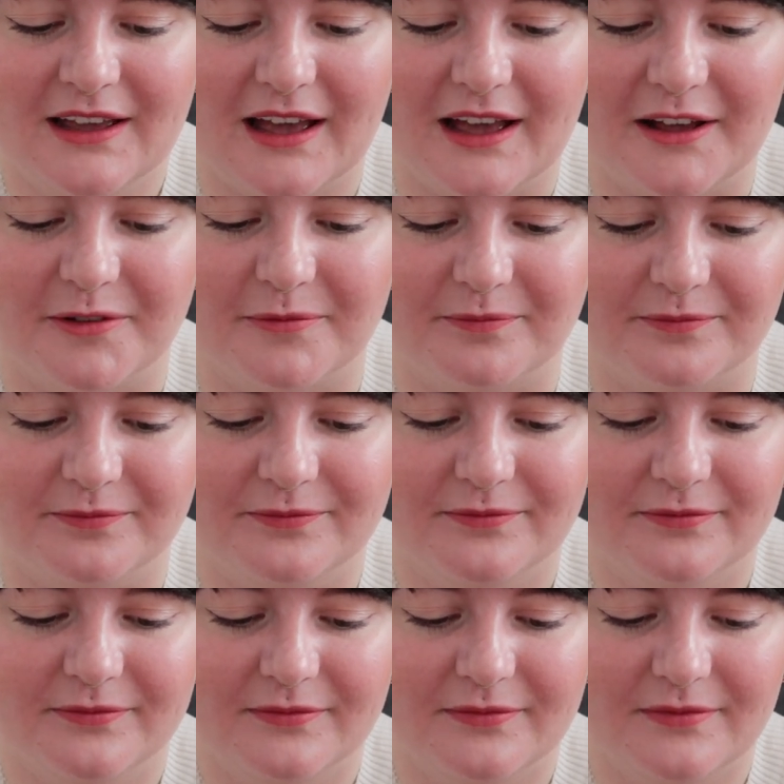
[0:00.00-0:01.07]

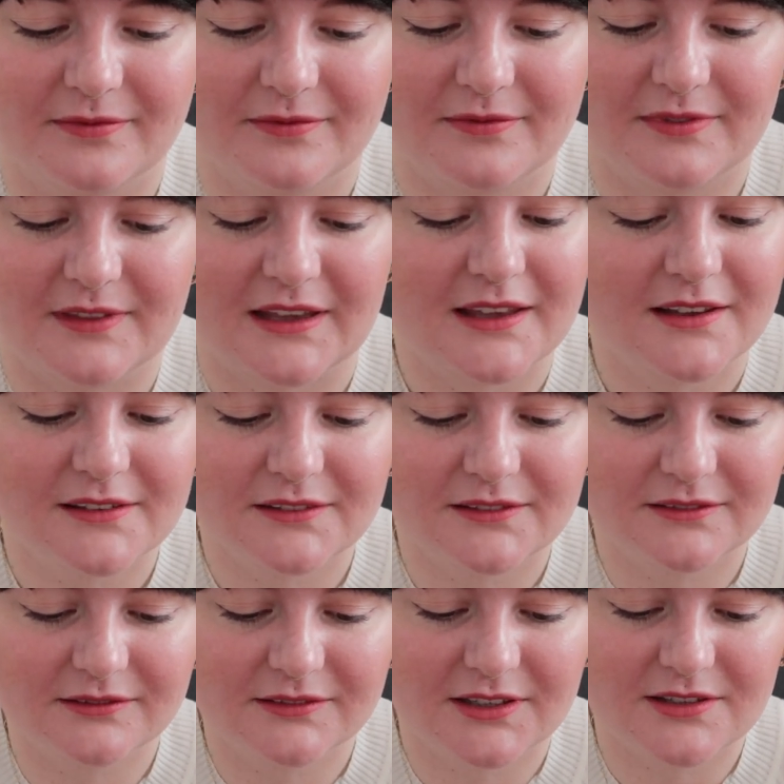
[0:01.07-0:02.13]
The
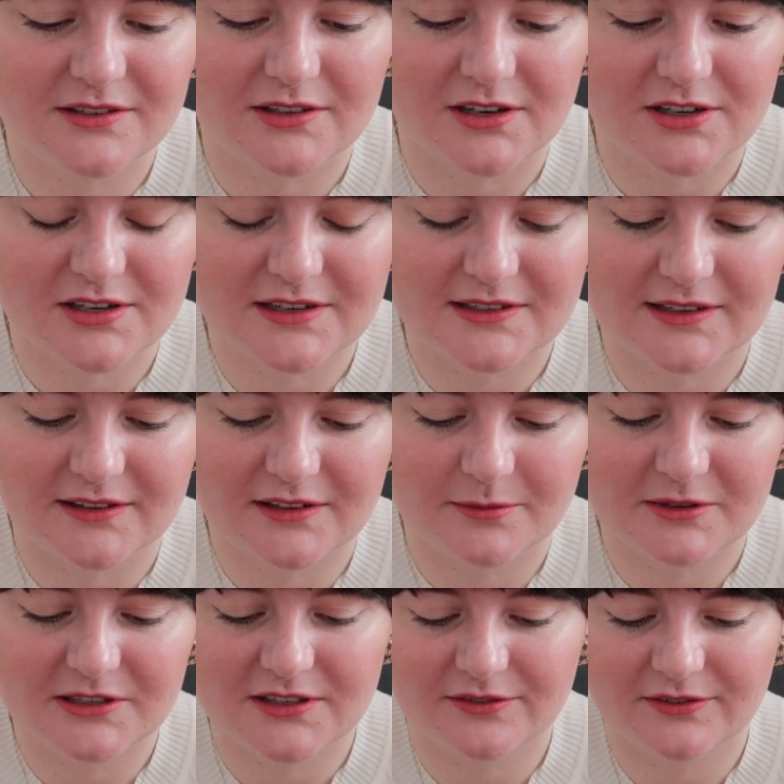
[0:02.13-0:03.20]
heel construction is a little
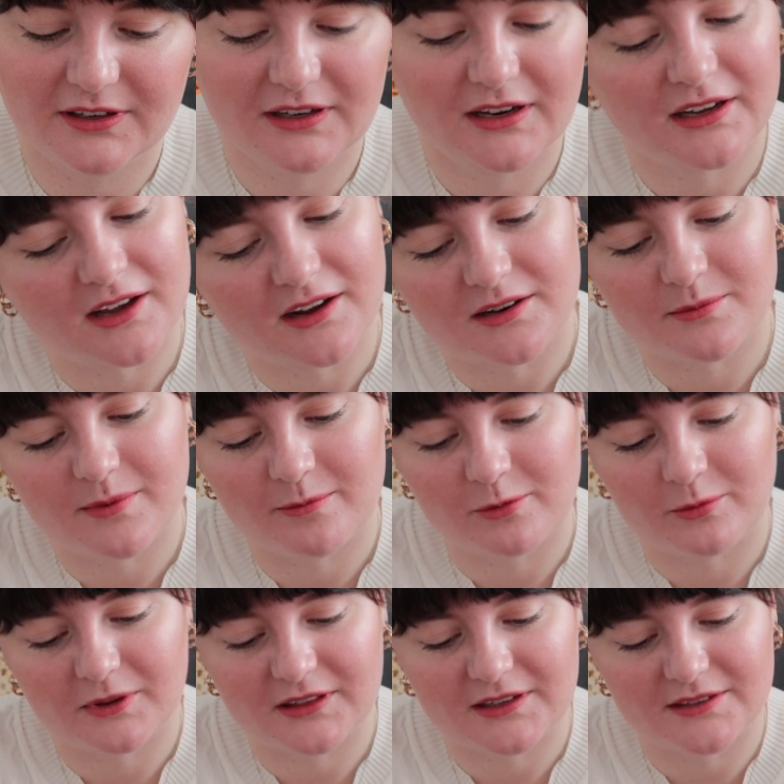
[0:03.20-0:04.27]
bit different. I can't remember
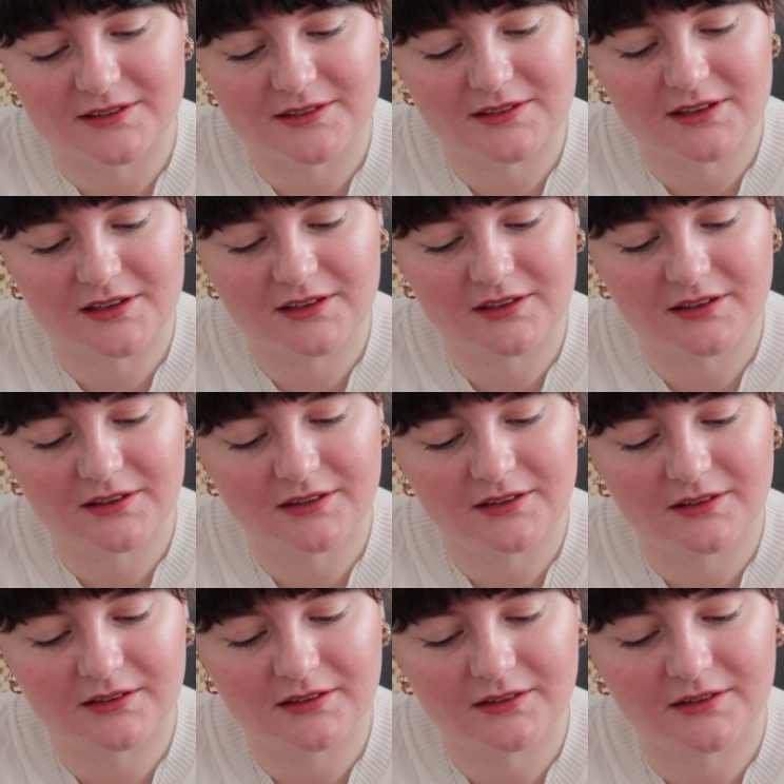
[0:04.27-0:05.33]
what this
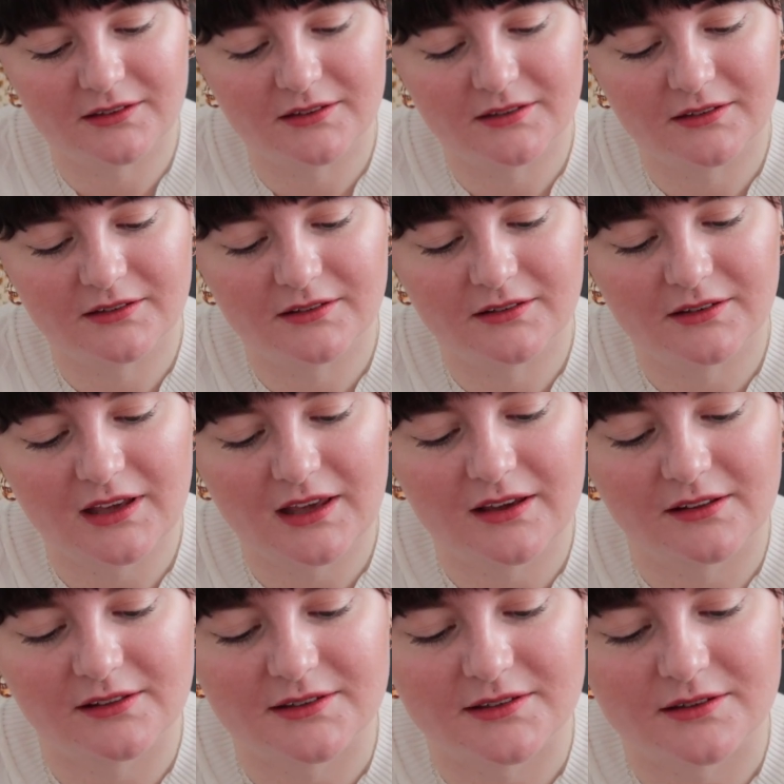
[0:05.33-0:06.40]

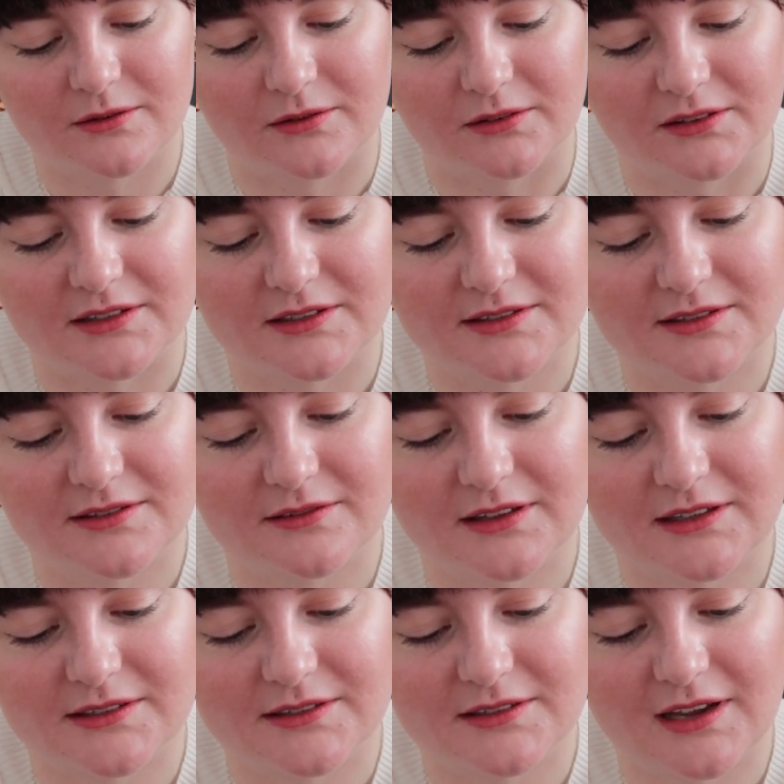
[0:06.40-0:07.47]
heel is called.
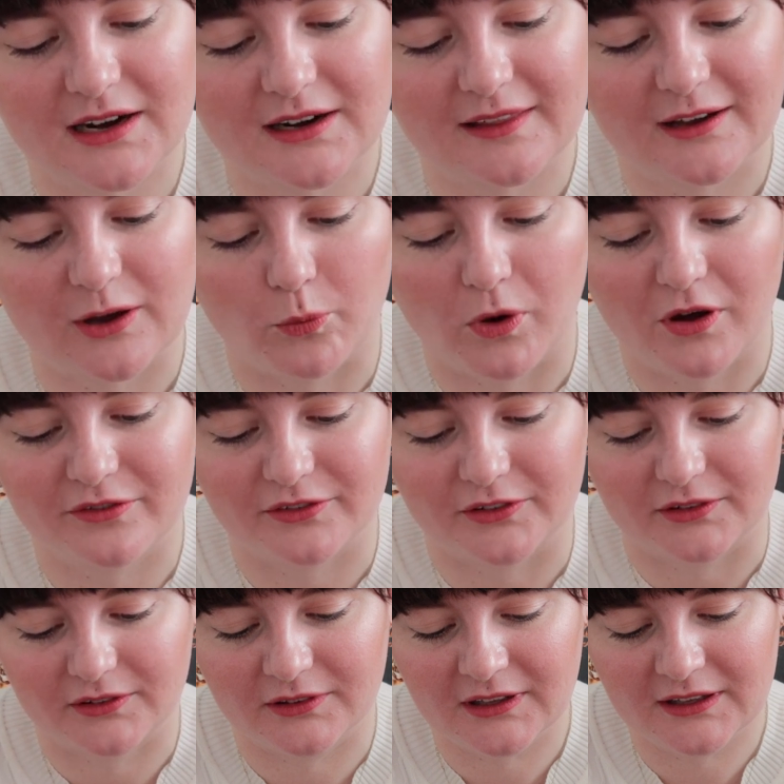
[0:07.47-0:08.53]
It's kind of like a
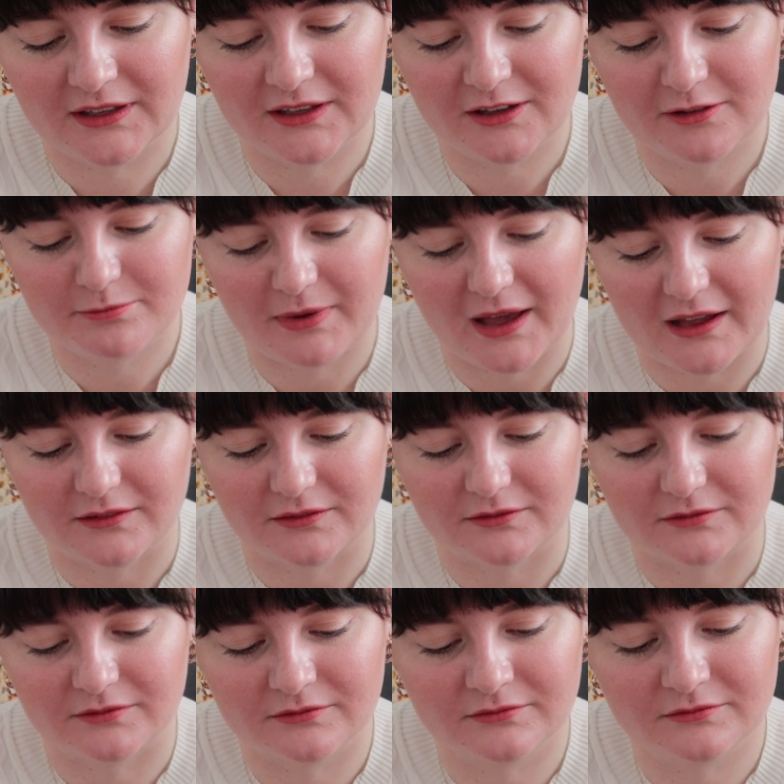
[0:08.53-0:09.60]
waffle
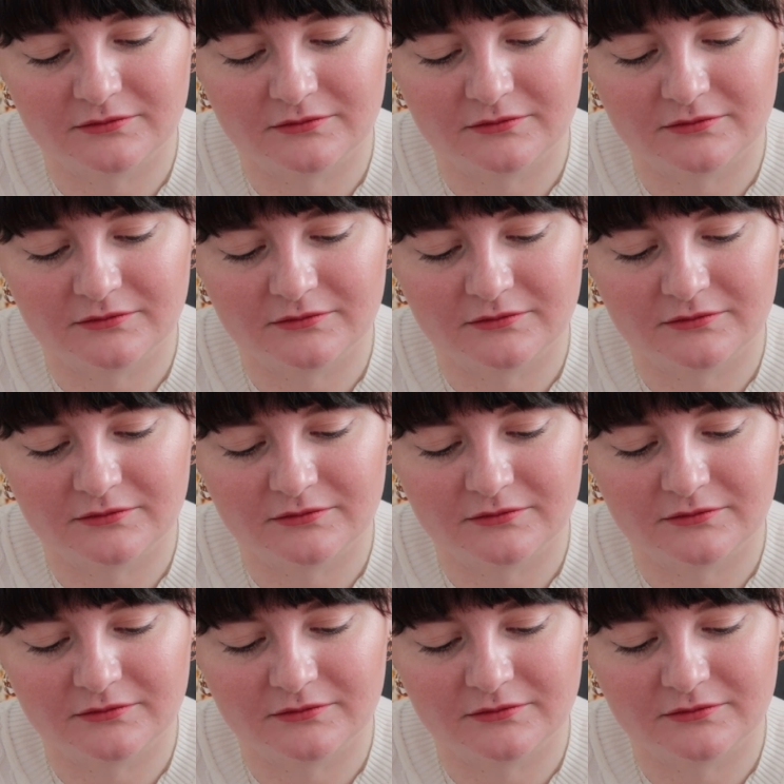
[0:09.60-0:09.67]
pattern.